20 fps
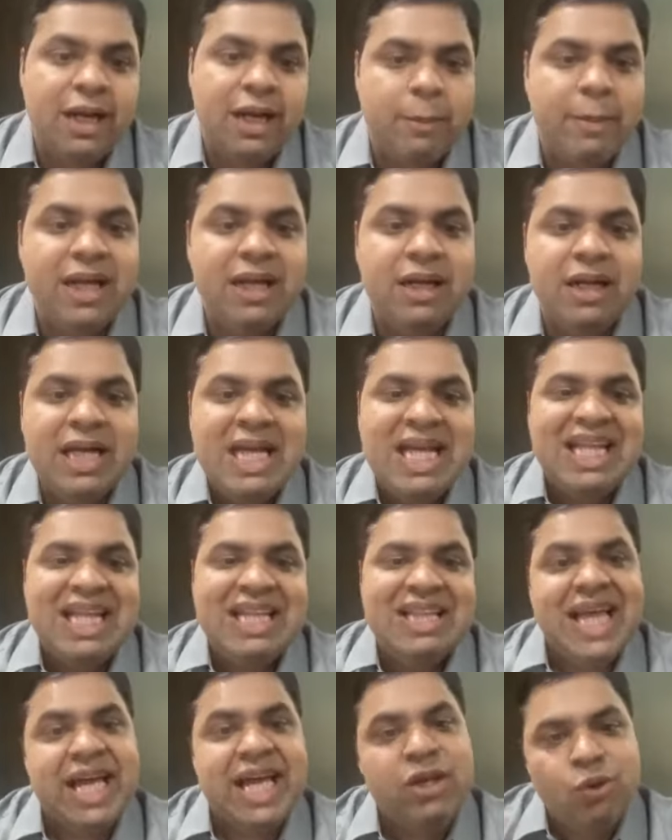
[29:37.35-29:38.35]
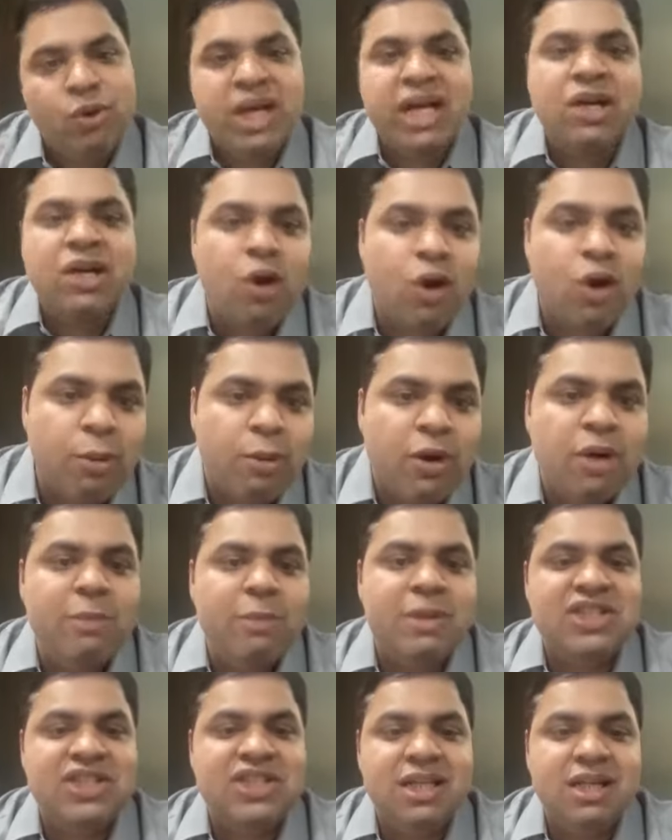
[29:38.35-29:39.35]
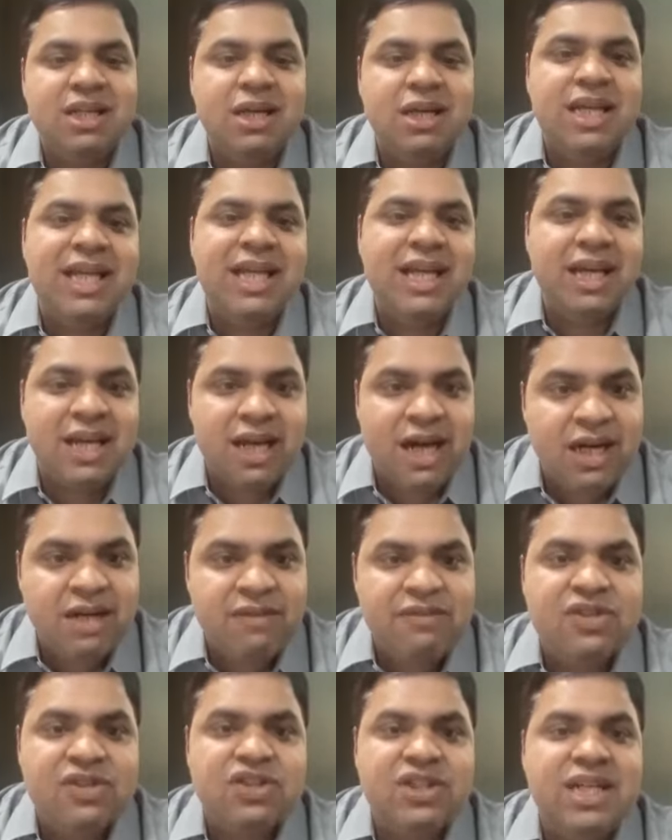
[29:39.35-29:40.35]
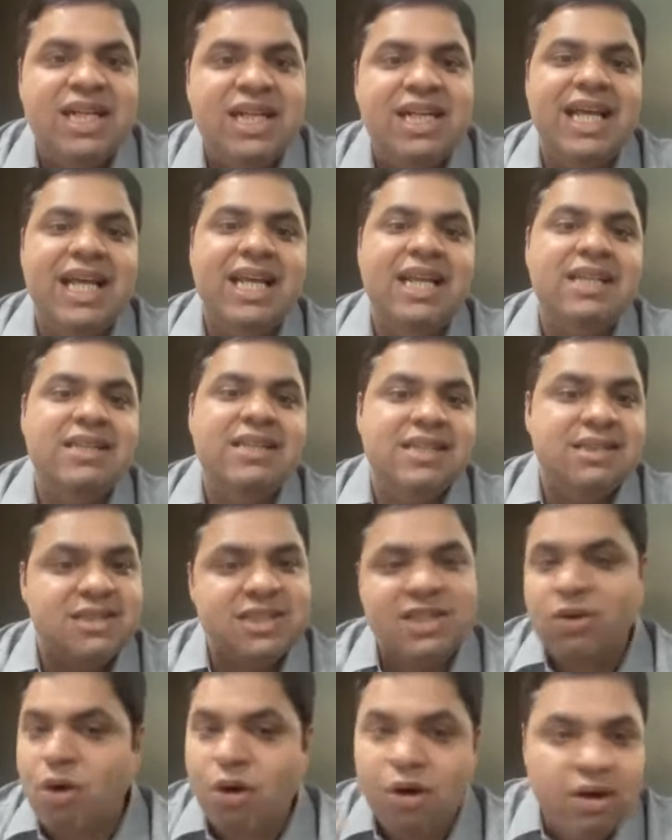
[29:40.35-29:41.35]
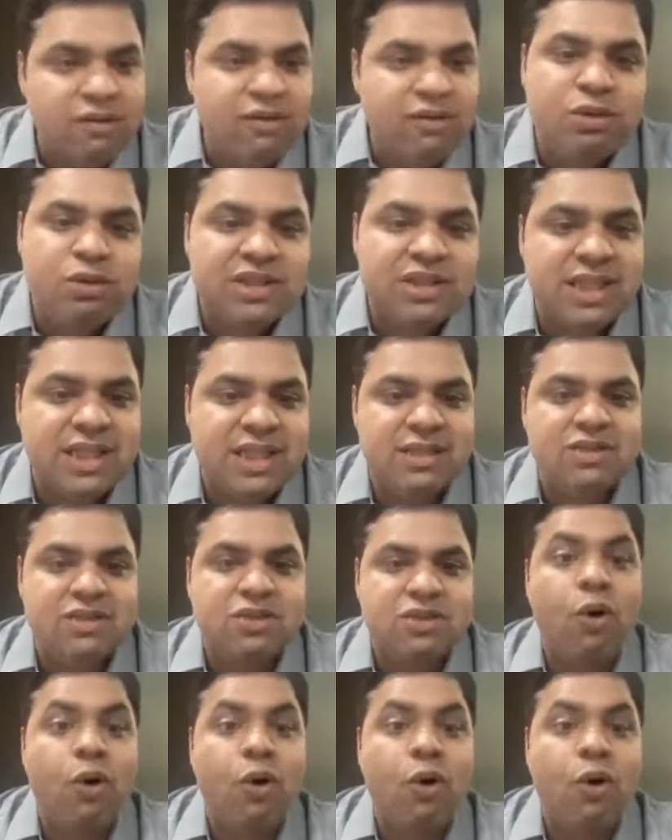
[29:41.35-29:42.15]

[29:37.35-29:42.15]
I mean, then you can talk about machine learning and artificial intelligence and all of those things.